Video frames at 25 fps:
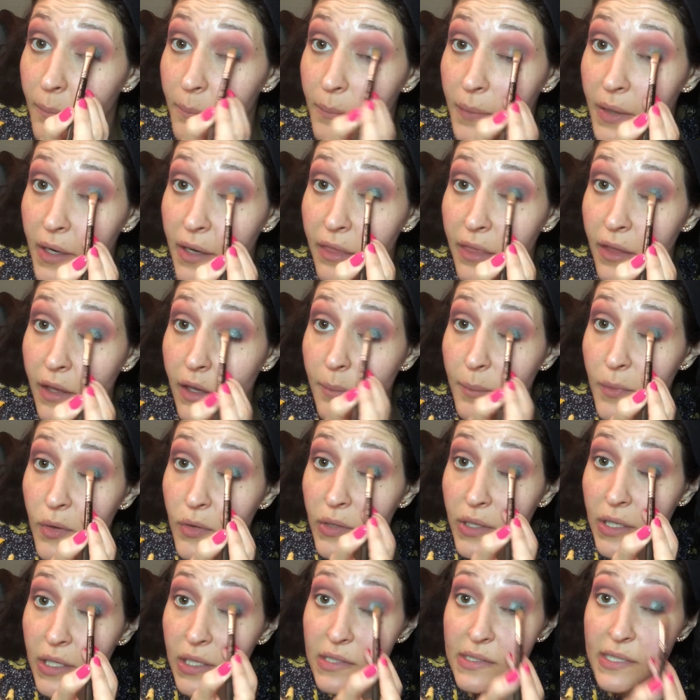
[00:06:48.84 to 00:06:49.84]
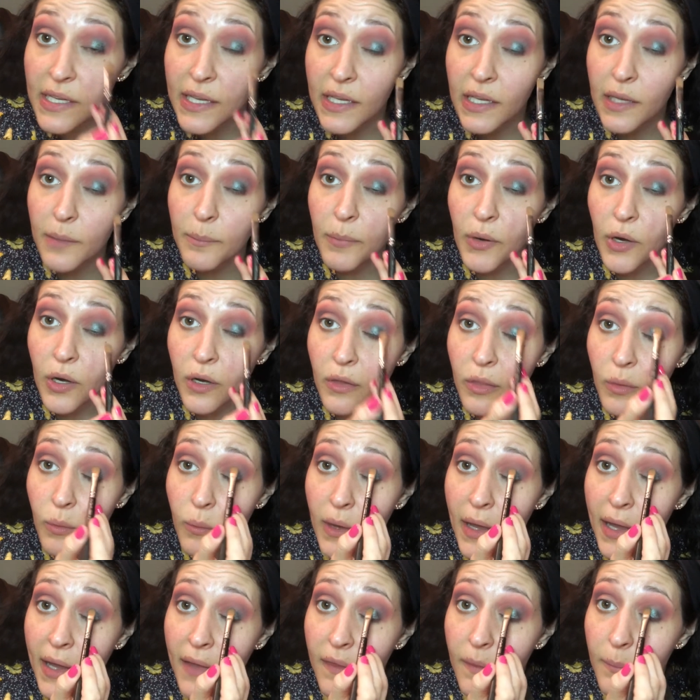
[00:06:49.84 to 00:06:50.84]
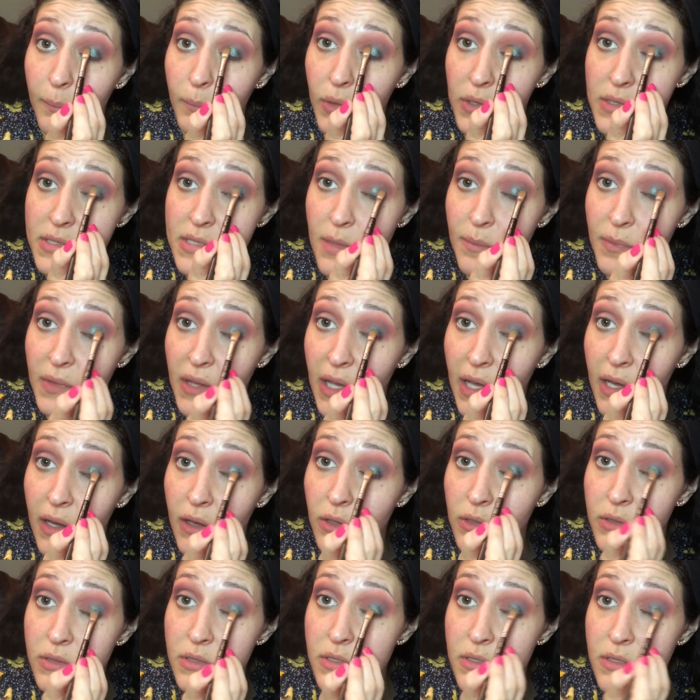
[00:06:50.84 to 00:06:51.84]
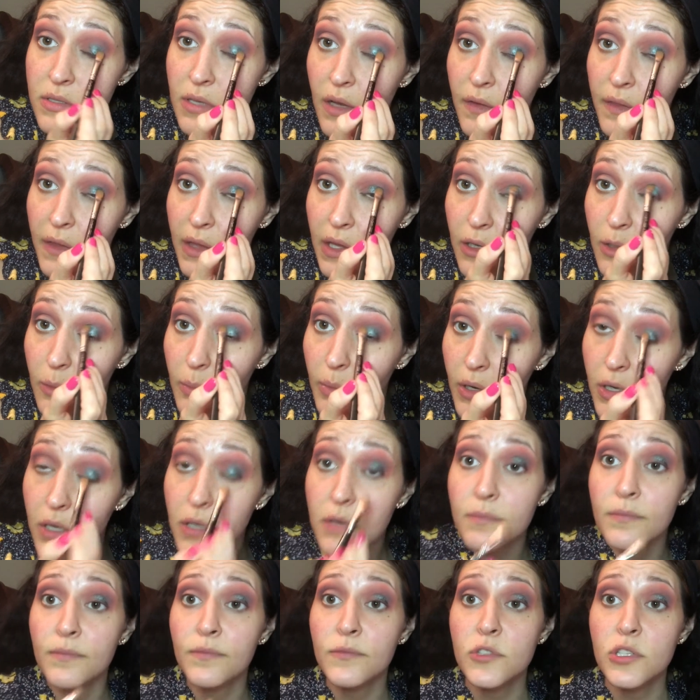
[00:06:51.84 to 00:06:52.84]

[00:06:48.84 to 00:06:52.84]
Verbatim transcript: But I think I'm only gonna take it part of the way and then put something else on the inner part